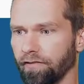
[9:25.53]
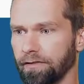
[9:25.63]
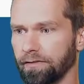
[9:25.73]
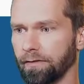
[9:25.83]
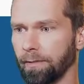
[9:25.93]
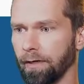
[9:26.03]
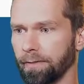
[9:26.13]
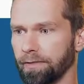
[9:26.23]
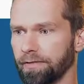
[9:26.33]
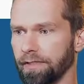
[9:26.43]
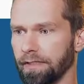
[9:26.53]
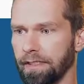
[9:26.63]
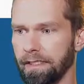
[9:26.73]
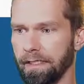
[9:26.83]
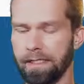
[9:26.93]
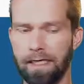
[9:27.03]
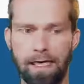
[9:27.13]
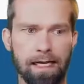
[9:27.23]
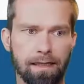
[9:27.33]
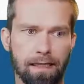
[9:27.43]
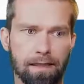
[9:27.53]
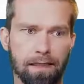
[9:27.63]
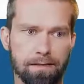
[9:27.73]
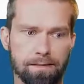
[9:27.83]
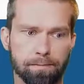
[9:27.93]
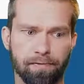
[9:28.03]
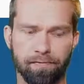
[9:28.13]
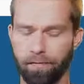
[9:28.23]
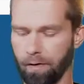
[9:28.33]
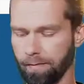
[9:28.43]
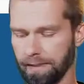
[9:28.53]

to the bottom. You see here that there are some performance